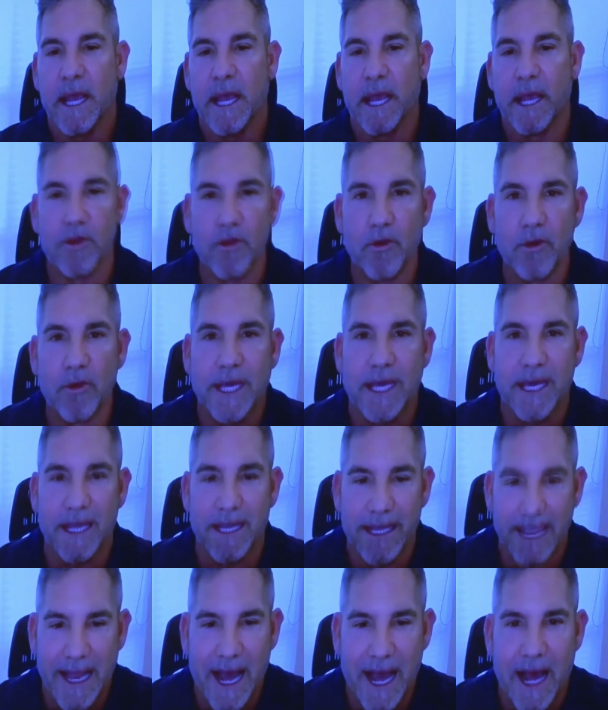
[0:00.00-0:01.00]
and you
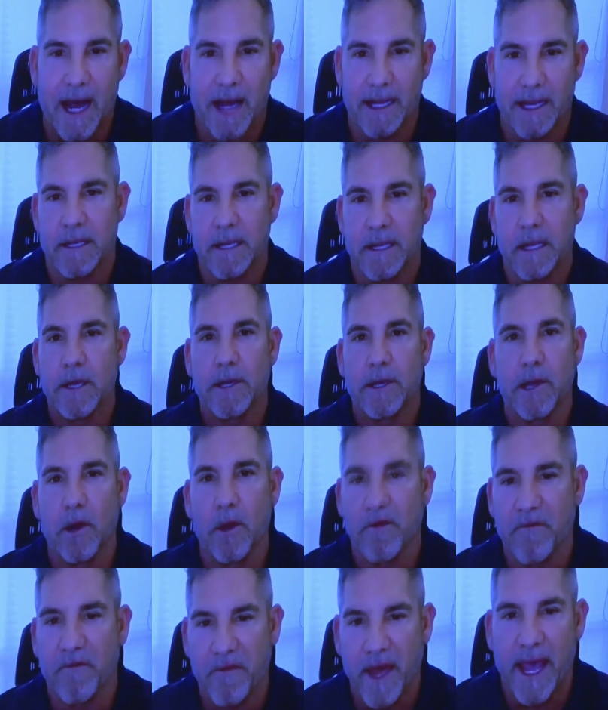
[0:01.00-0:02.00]
cannot
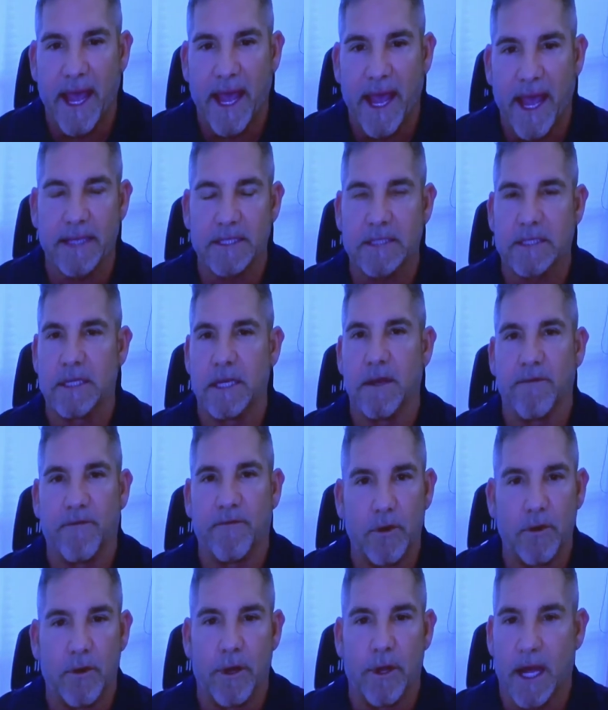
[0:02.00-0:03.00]
go fast if you're
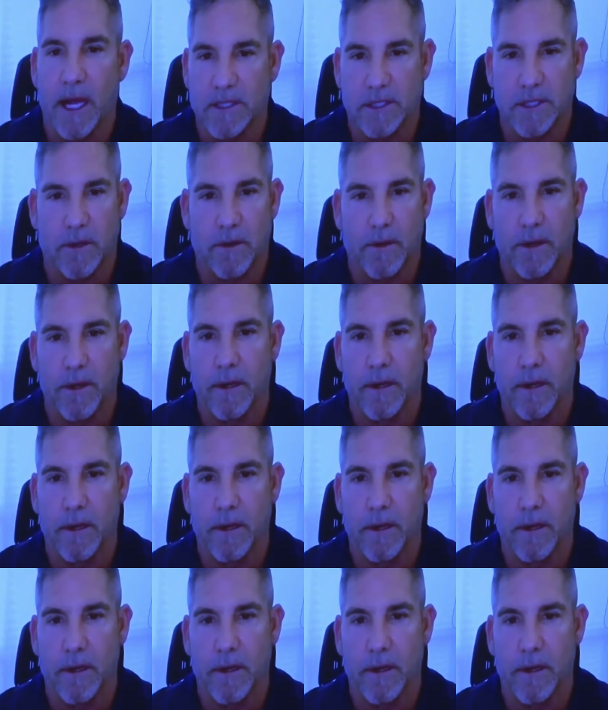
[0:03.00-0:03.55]
not certain.